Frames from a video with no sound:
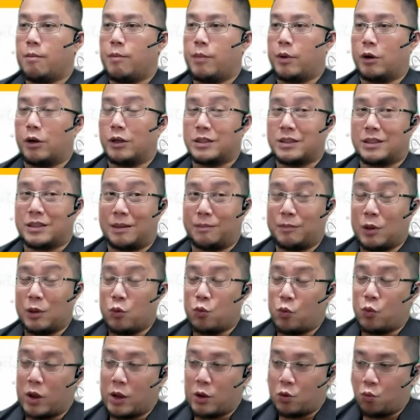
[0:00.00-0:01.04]
because sometimes
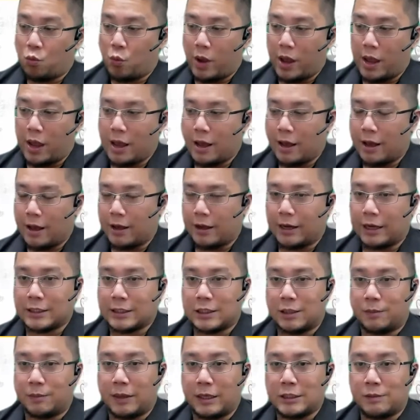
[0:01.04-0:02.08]
when you wear a
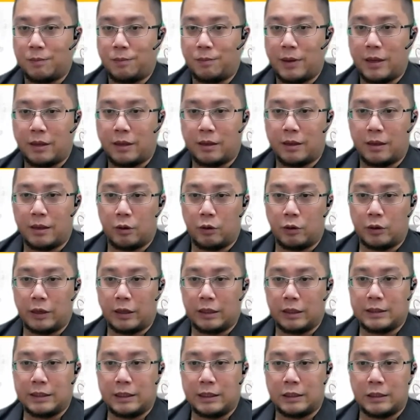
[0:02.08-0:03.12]
customized splint, you
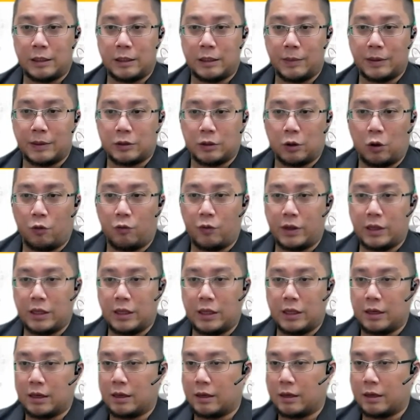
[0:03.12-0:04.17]
can see this image over
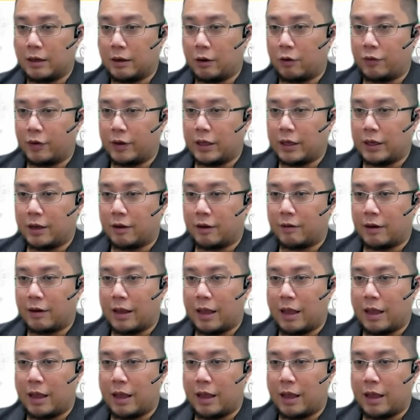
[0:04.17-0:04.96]
here, right?